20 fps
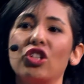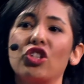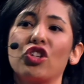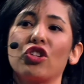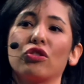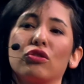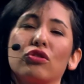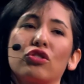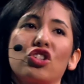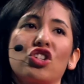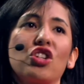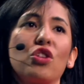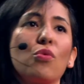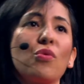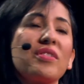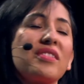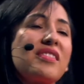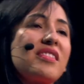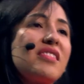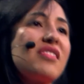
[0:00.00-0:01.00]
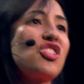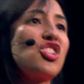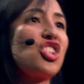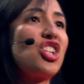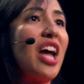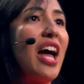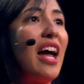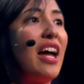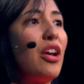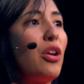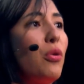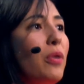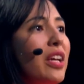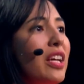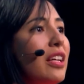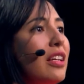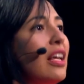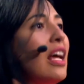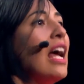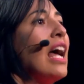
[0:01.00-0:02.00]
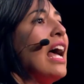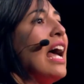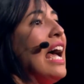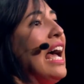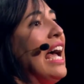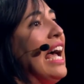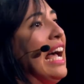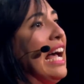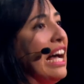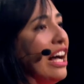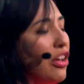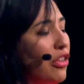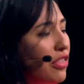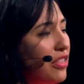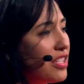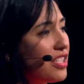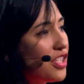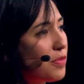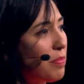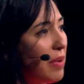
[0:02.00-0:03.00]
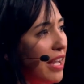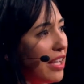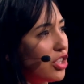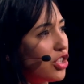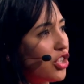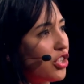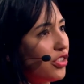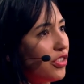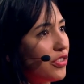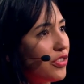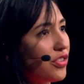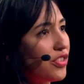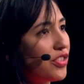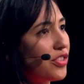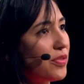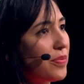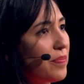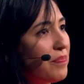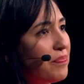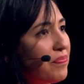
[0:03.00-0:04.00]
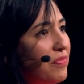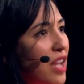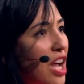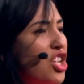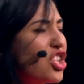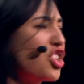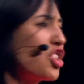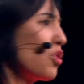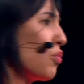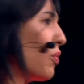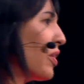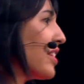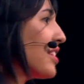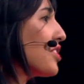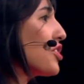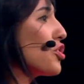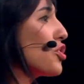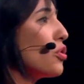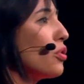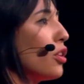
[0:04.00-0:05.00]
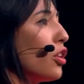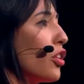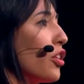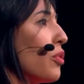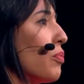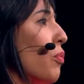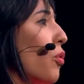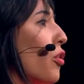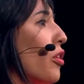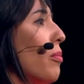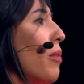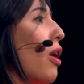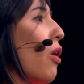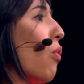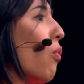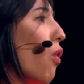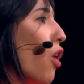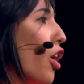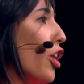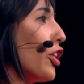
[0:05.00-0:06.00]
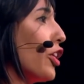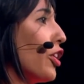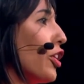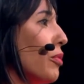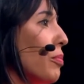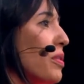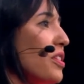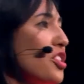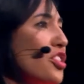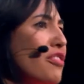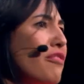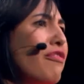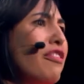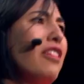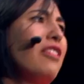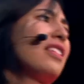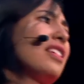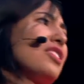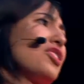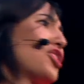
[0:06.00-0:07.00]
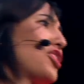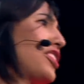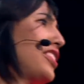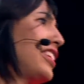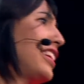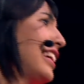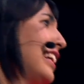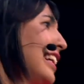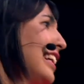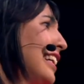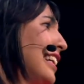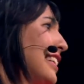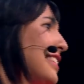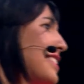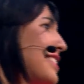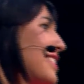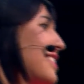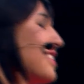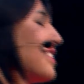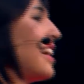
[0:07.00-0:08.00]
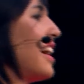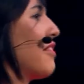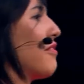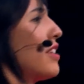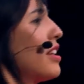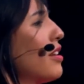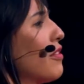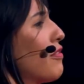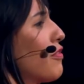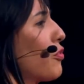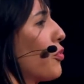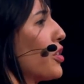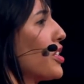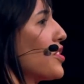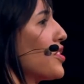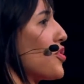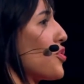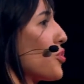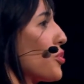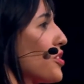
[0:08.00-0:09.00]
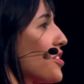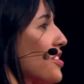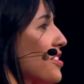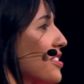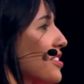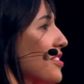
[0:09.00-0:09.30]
she was shadowing health inspections. She wanted to learn more about water, but she felt that she didn't have enough resources.